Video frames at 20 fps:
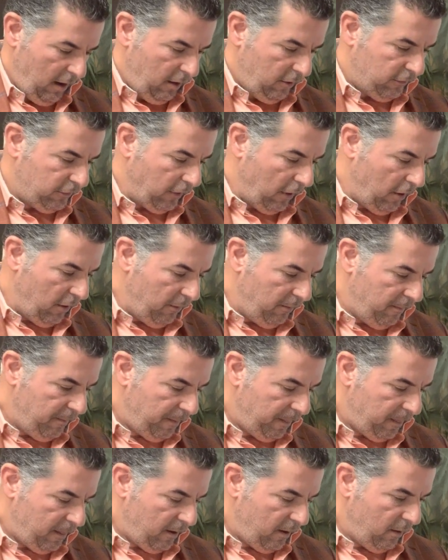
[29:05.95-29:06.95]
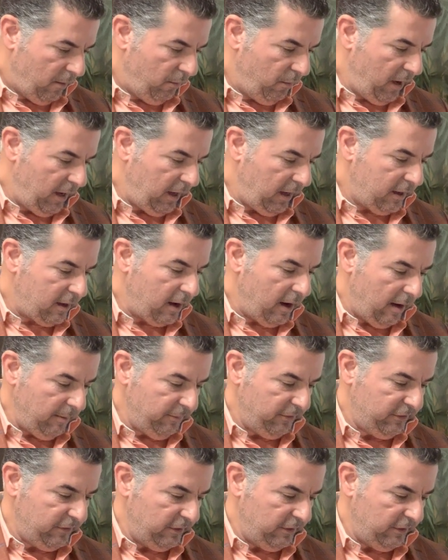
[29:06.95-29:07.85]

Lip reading: So when it comes